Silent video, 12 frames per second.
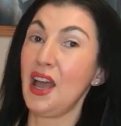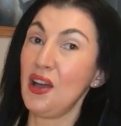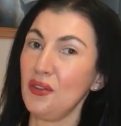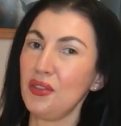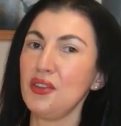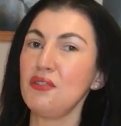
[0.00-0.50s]

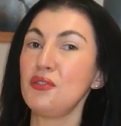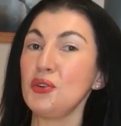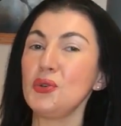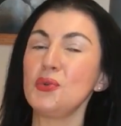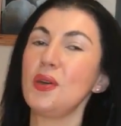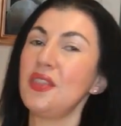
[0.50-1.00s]
healthy
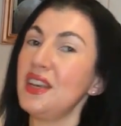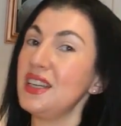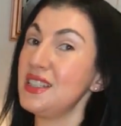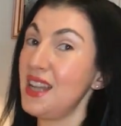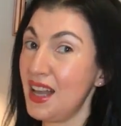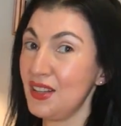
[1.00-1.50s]
food with an
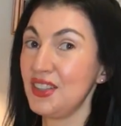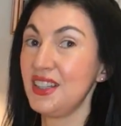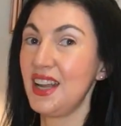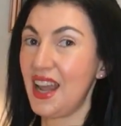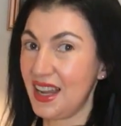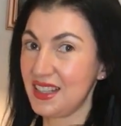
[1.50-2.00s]

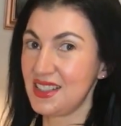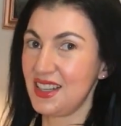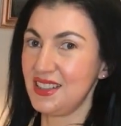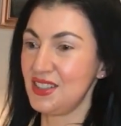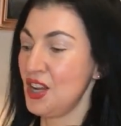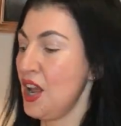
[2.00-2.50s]
Italian
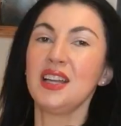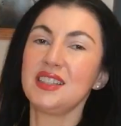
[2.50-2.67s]
accent.